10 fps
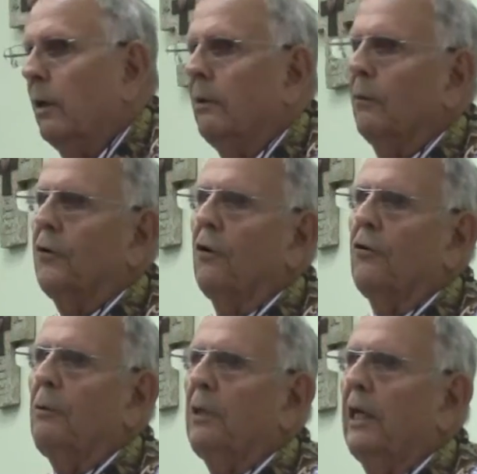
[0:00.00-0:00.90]
Well,
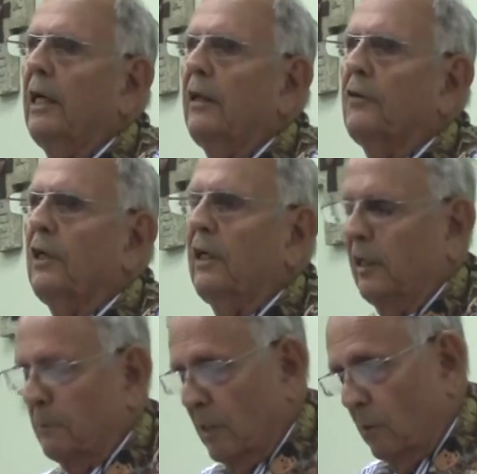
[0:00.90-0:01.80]
Dorothy began
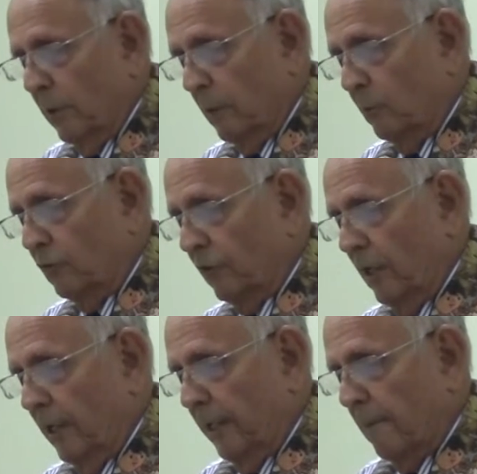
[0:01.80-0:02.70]
thinking about what he was
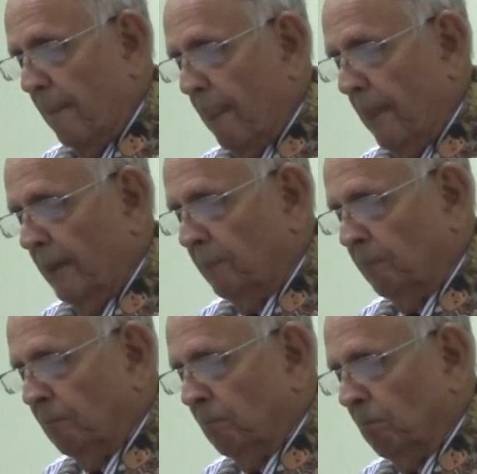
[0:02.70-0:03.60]
saying.
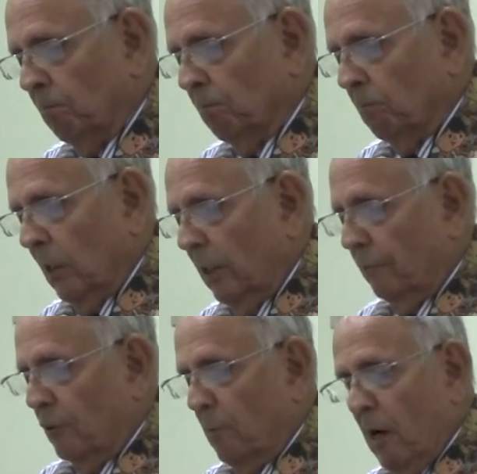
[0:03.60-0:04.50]
And
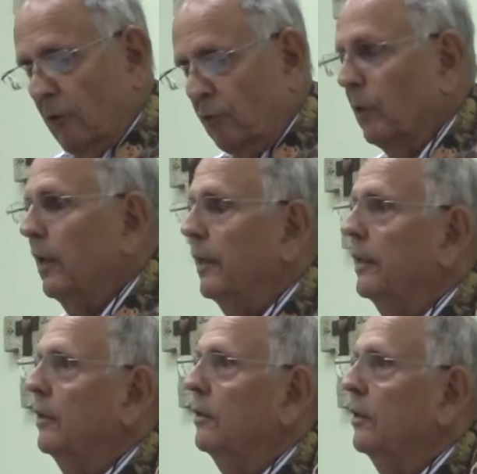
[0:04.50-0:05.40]
a few blocks
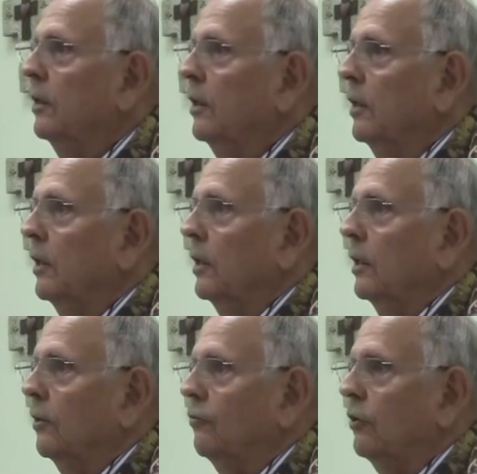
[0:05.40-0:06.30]
away,
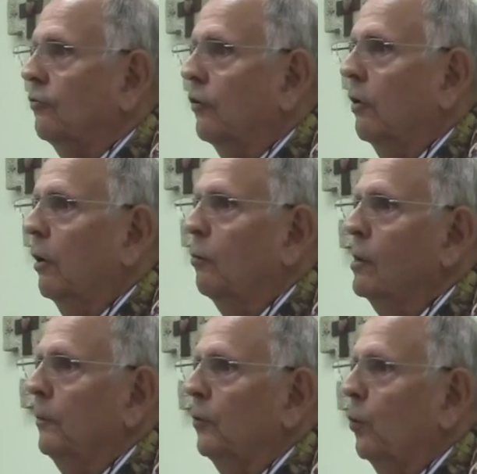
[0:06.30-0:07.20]
she saw a
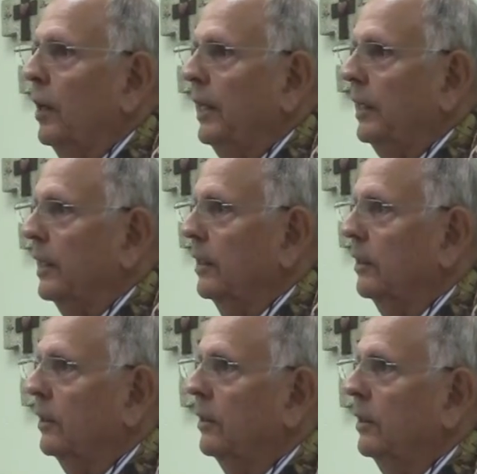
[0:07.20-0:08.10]
woman
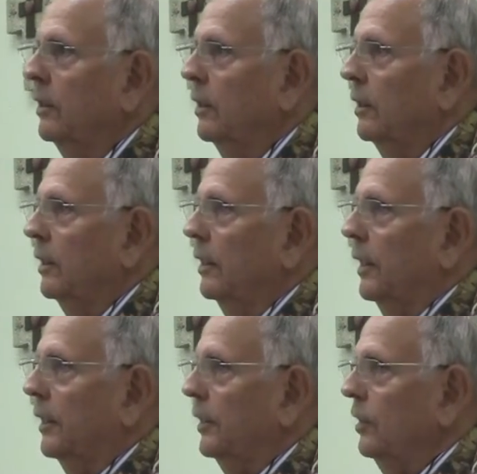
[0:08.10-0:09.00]
waiting
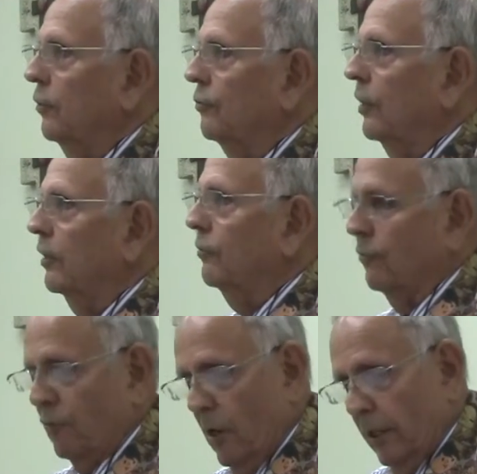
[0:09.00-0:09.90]
at an
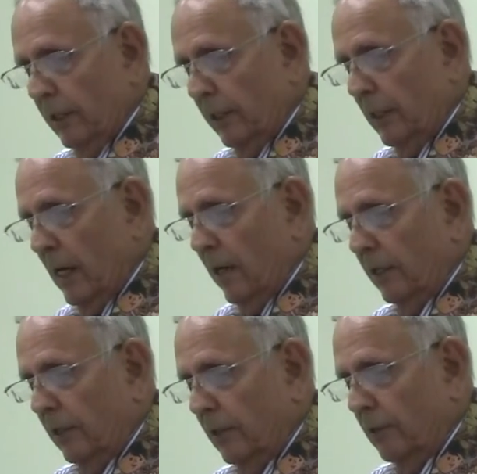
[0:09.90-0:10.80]
intersection trying to get
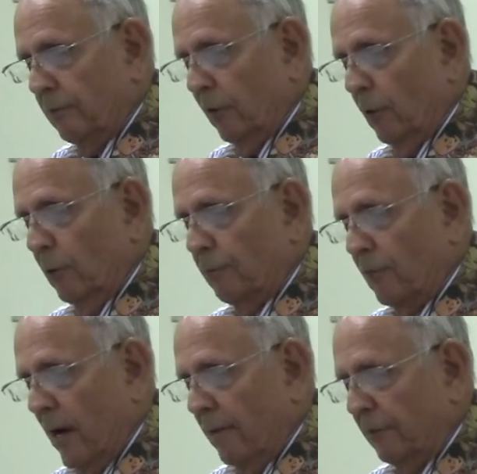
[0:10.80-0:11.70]
out into the flow of
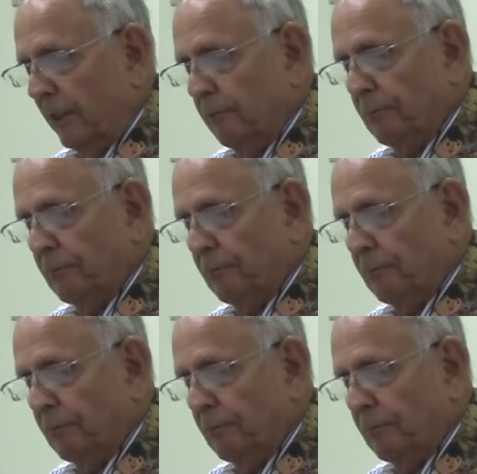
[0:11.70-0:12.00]
traffic.